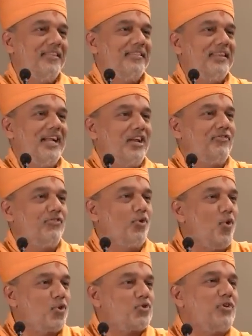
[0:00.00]
that are
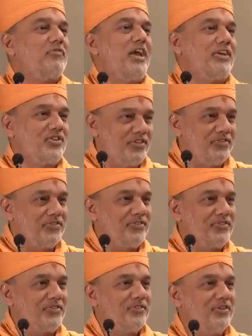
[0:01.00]
course of
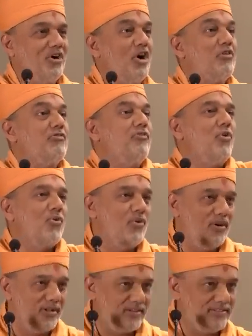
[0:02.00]
actions
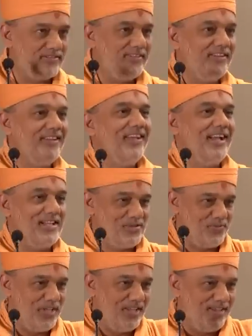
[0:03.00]
unfold
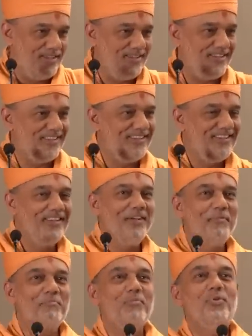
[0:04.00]
as we
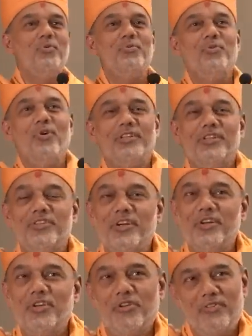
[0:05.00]
move on the
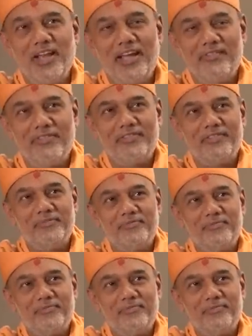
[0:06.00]
journey of life.